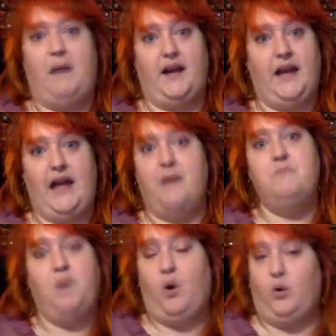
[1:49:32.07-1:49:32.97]
I
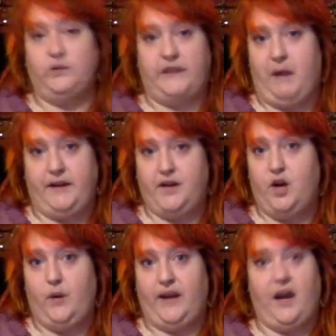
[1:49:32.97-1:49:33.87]
am holding my
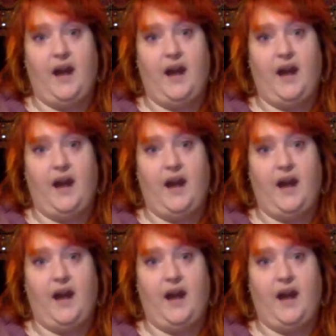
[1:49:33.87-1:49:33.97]
knowing,